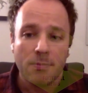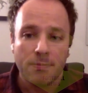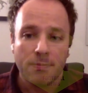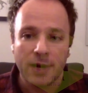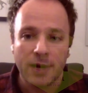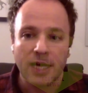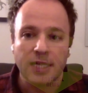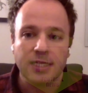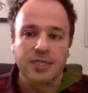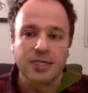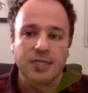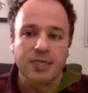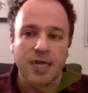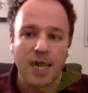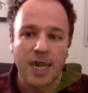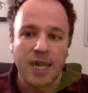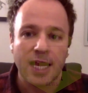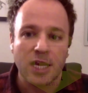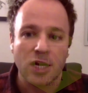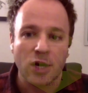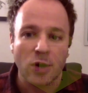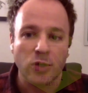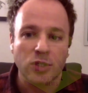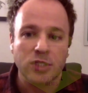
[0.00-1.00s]
But,
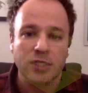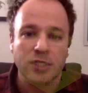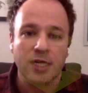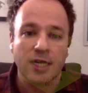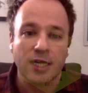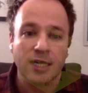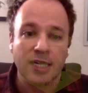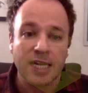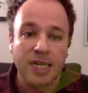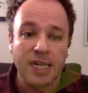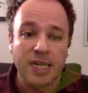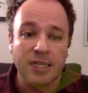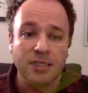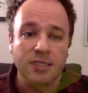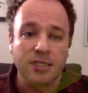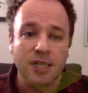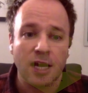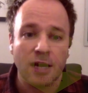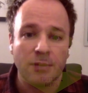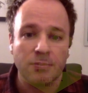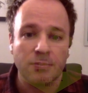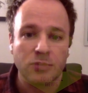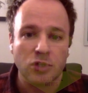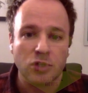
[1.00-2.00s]
certainly in
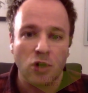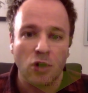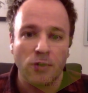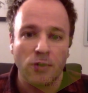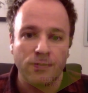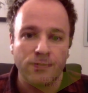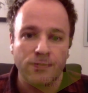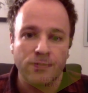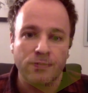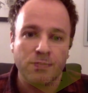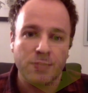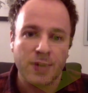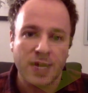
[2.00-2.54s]
terms of